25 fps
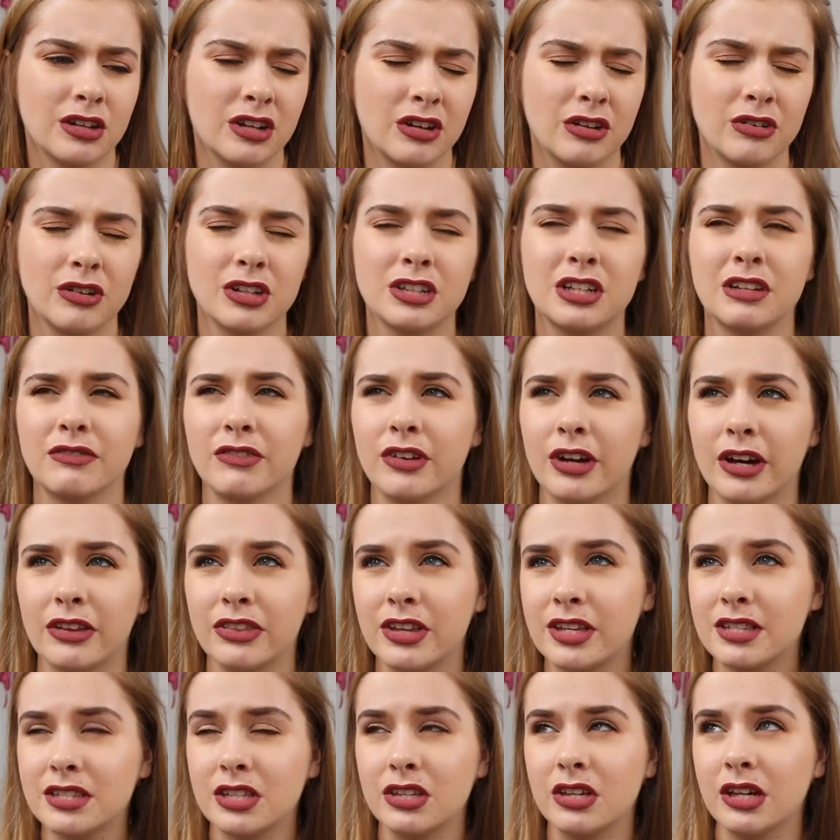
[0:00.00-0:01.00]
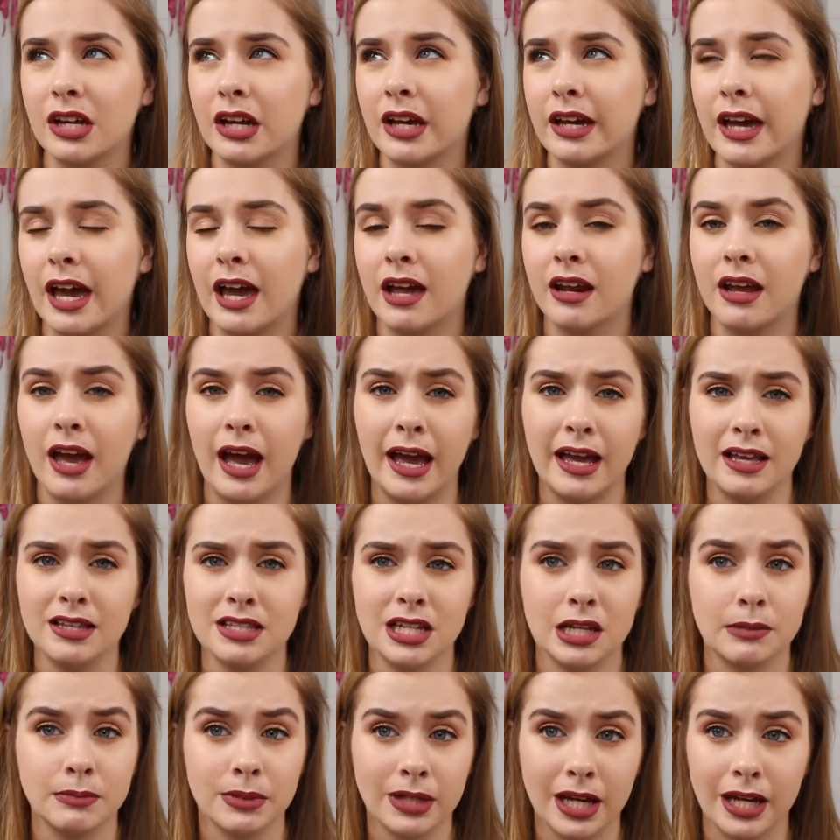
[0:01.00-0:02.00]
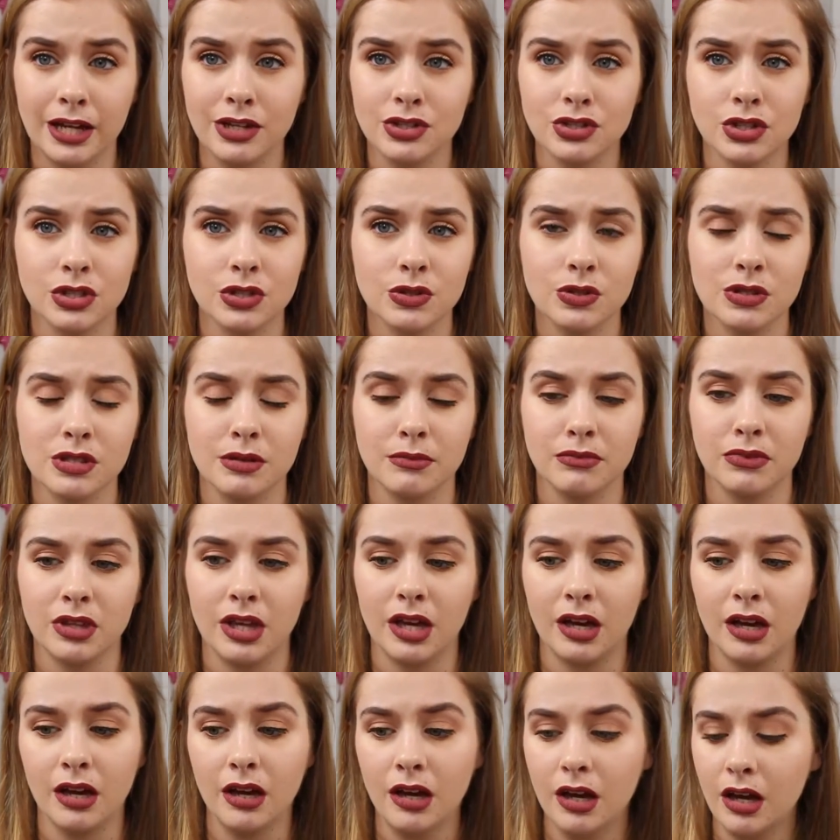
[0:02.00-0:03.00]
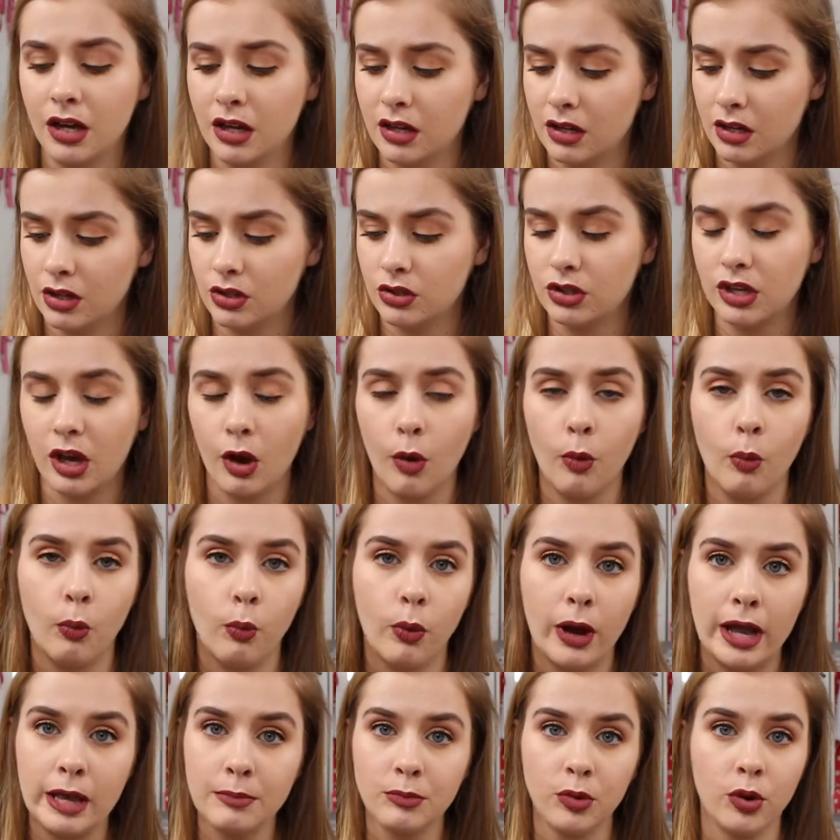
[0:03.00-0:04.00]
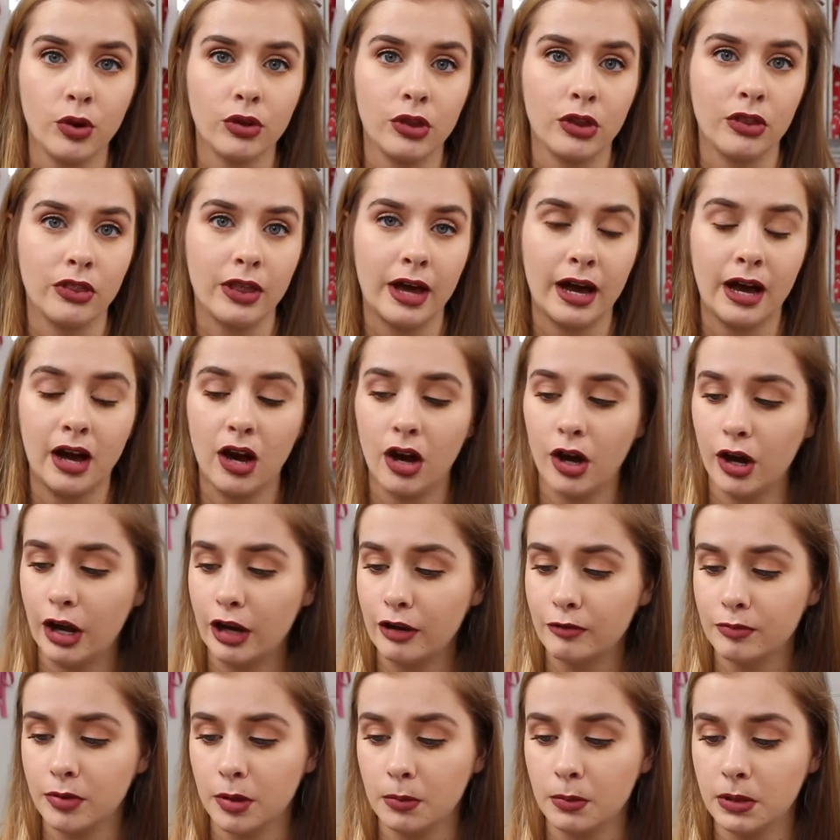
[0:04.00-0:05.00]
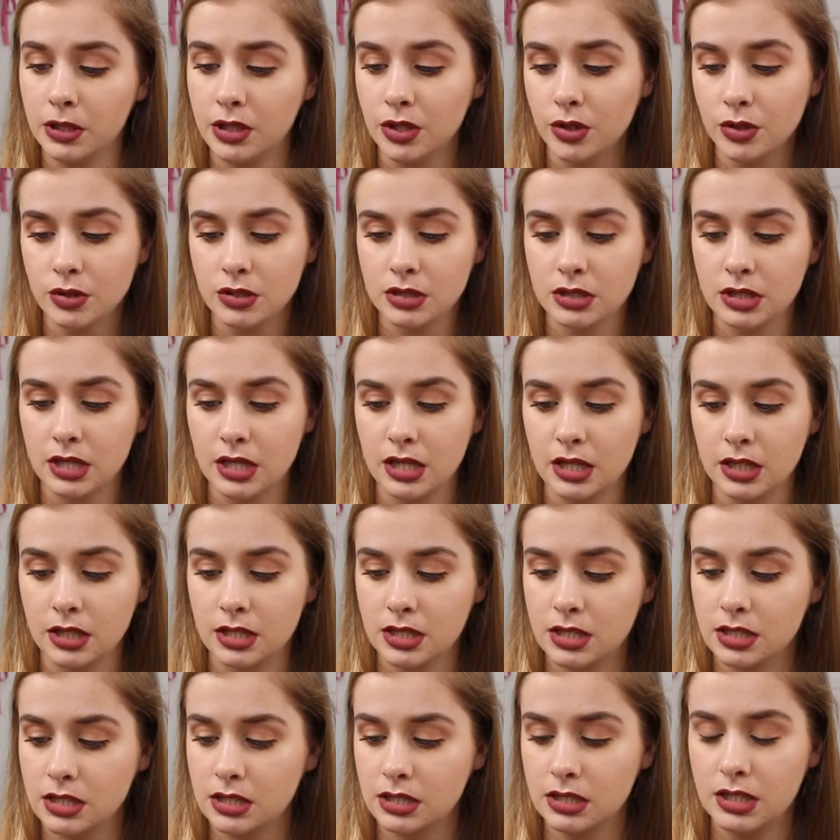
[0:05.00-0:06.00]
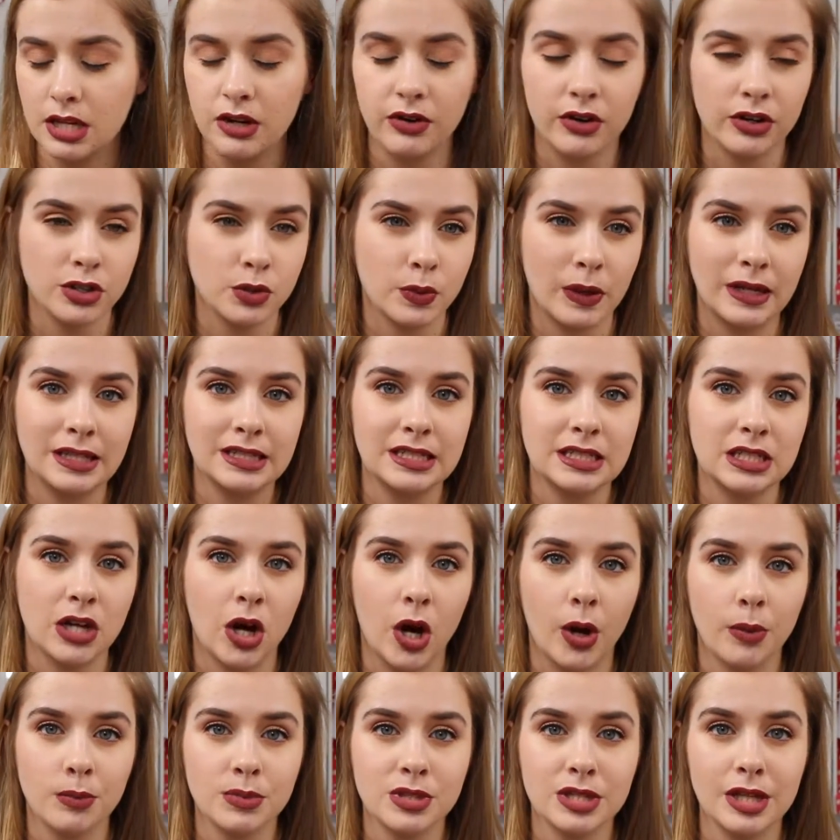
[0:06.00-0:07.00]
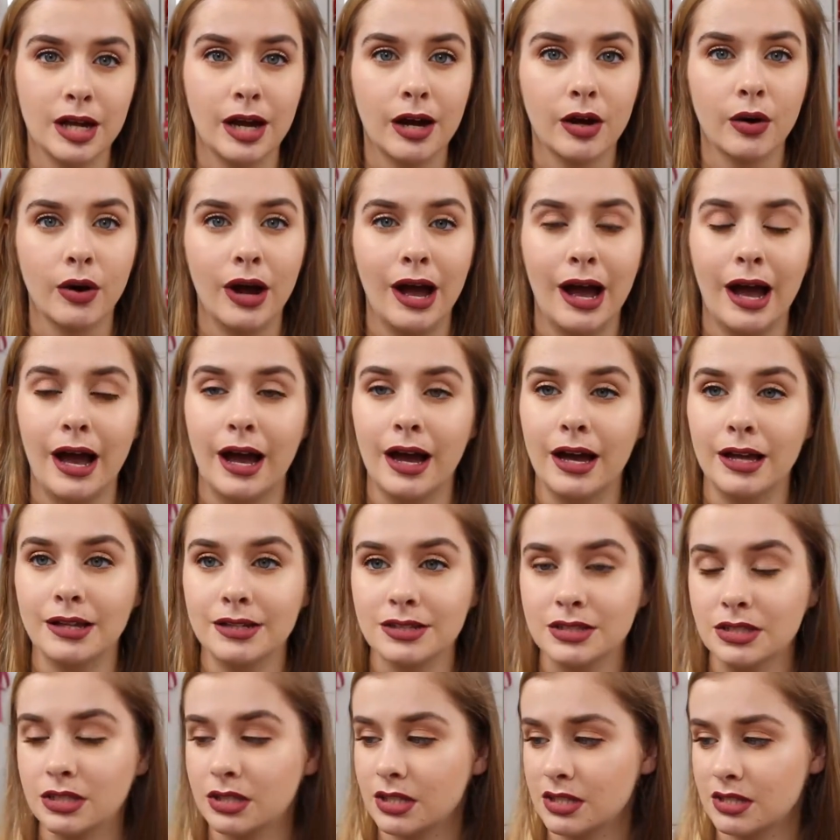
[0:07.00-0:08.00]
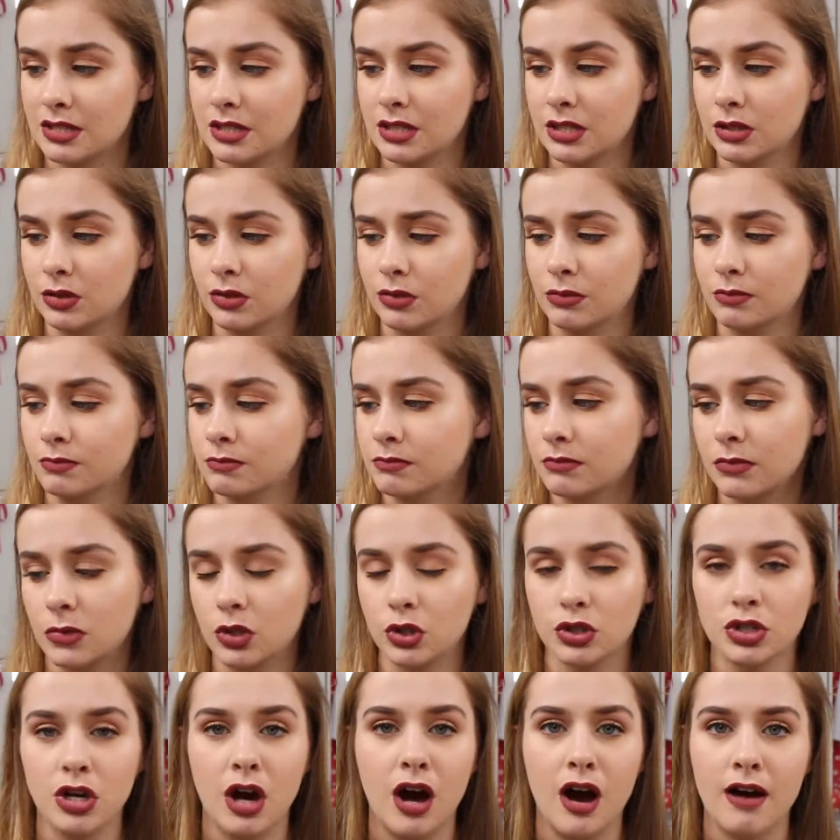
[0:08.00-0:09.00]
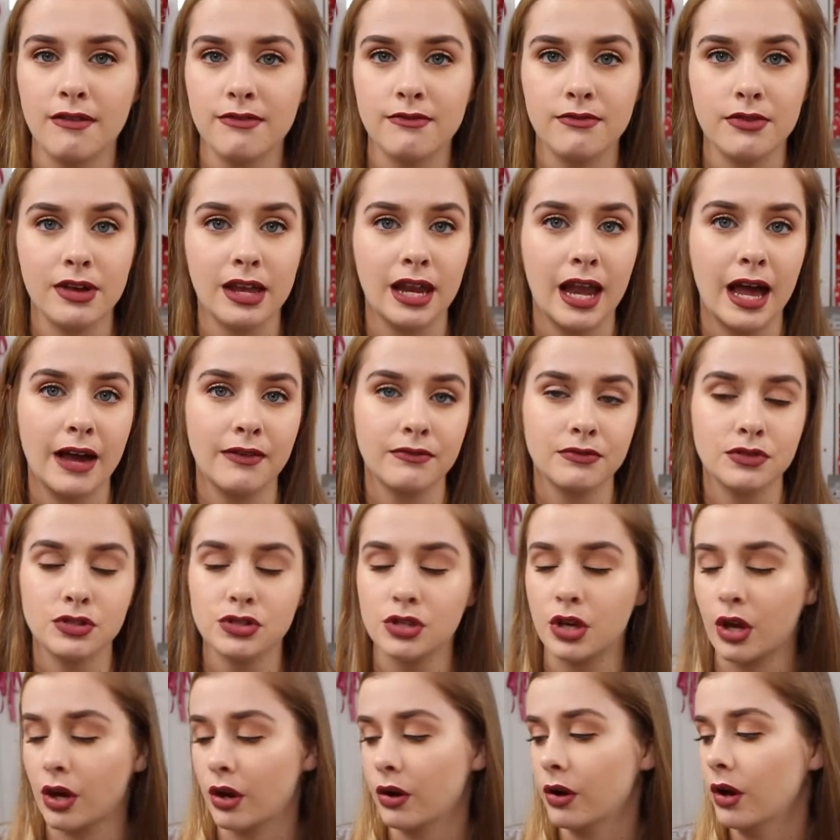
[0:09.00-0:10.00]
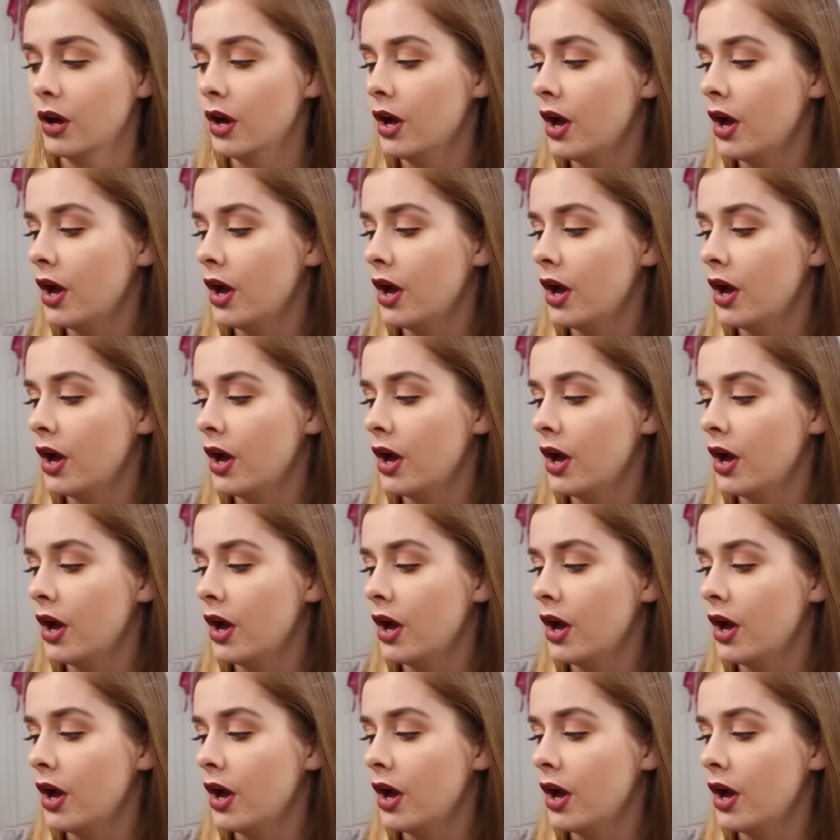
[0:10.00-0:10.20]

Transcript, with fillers: no I don't even know, they say you get like 8 applications or something. You get way more than that. I probably used this nearer 20 times now and there's still good half of it left so